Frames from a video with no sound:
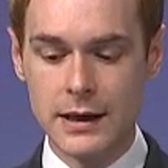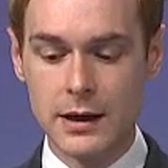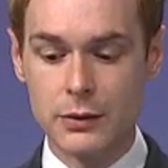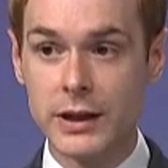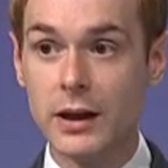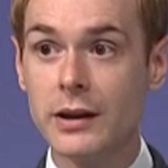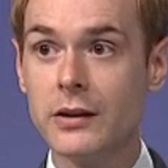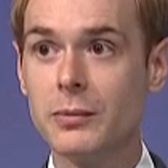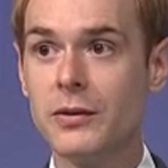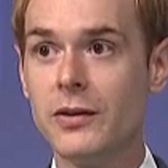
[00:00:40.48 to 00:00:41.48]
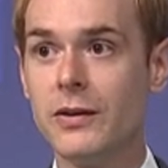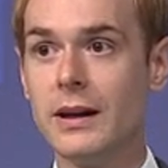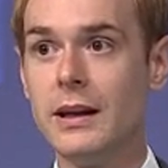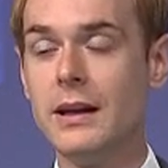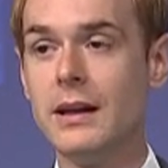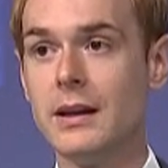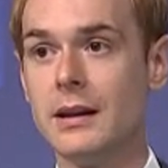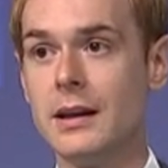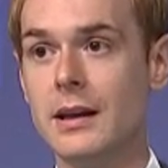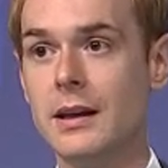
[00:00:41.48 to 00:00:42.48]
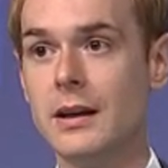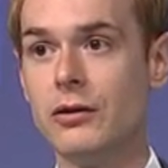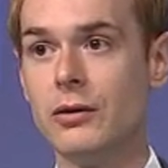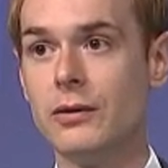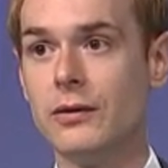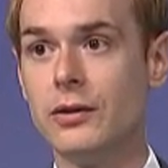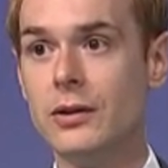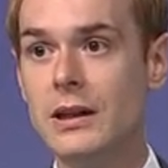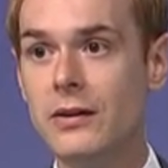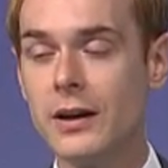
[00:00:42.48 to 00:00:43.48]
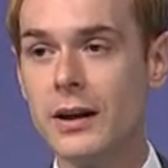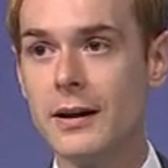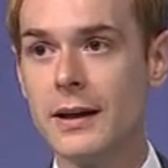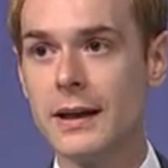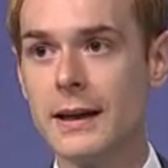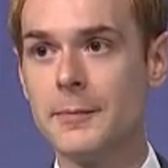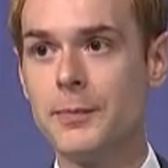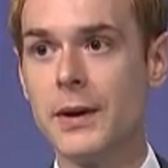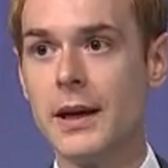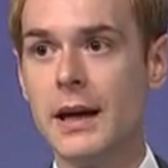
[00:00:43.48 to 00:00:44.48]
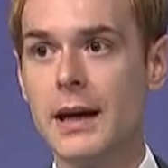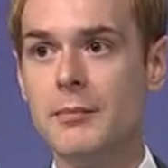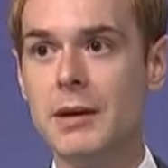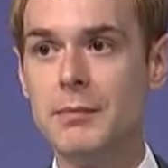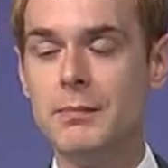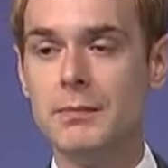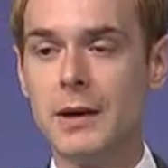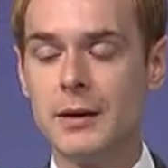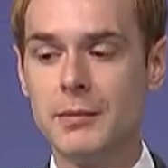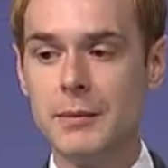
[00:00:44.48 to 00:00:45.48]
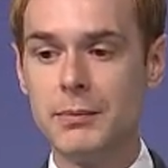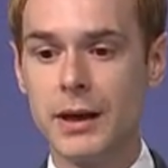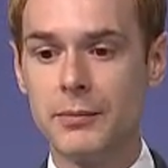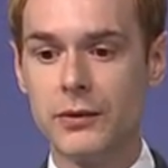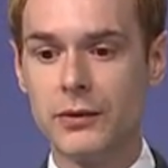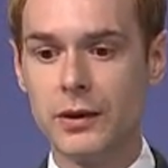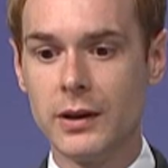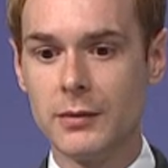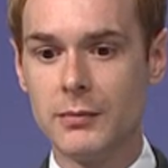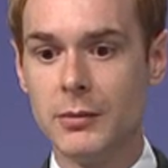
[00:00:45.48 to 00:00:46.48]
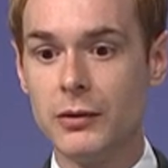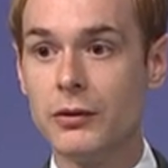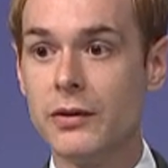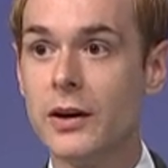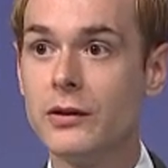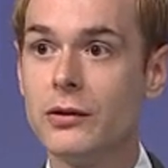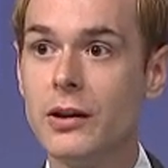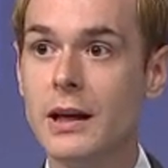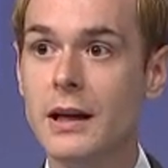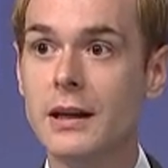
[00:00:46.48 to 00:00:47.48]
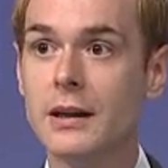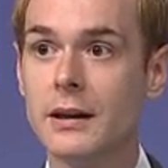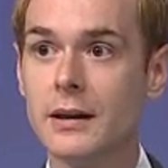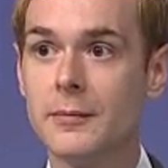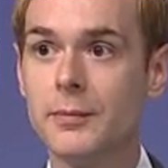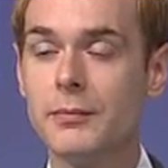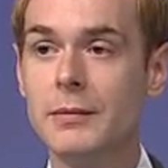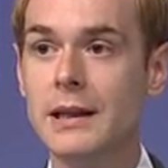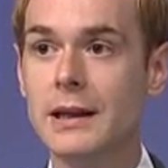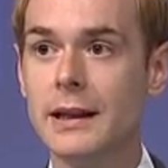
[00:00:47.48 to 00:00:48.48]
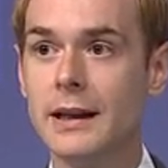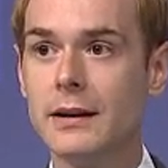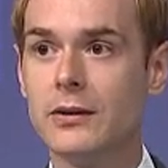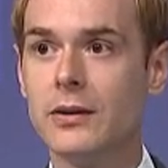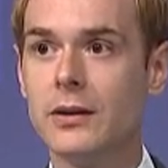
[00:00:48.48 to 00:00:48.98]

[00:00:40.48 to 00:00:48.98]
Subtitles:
Regarding specifically the issue of Tunisia, I may perhaps be able to refer to the meeting that